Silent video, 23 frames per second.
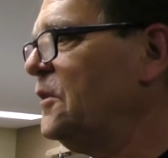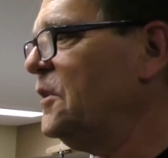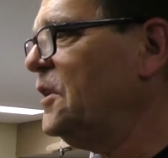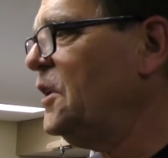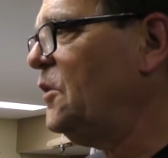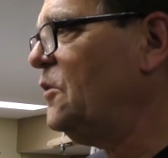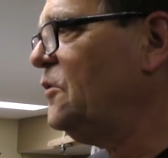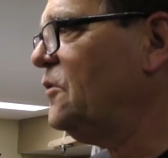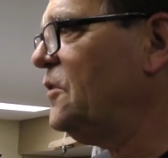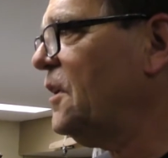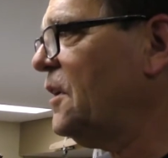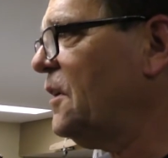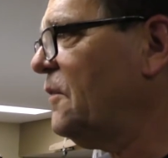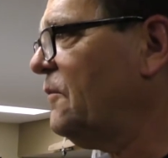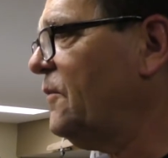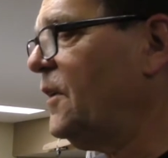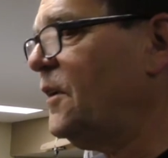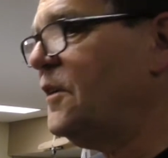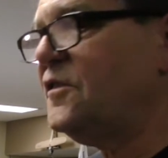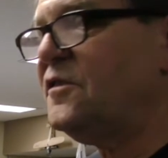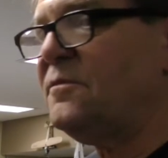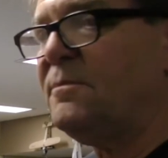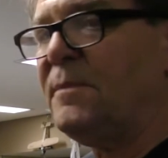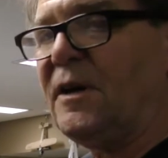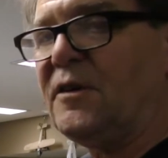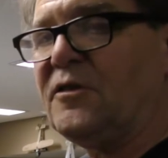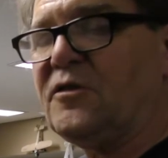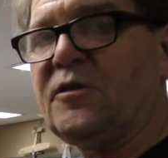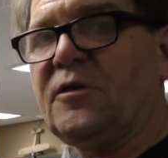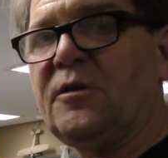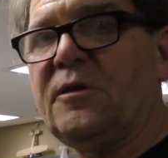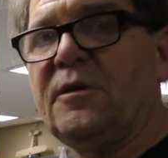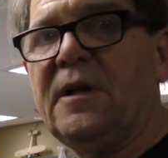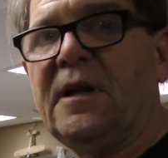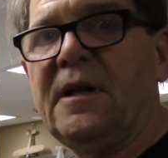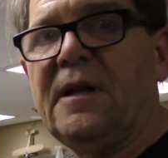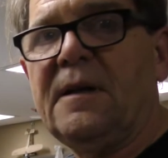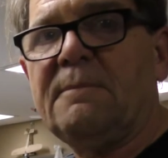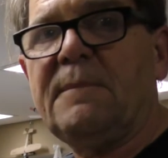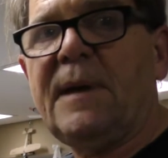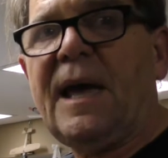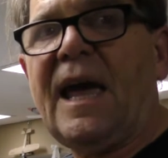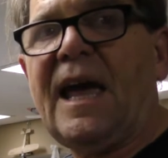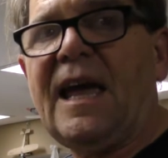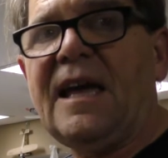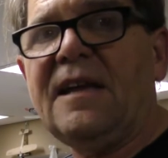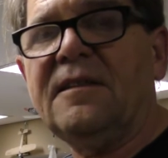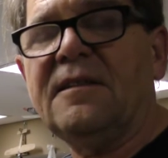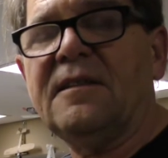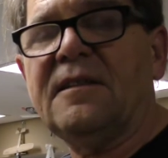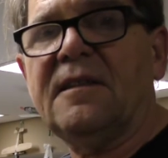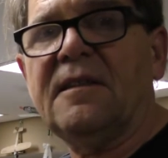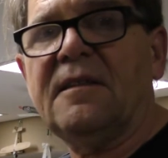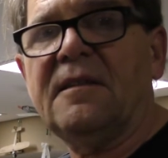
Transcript: using a very special paint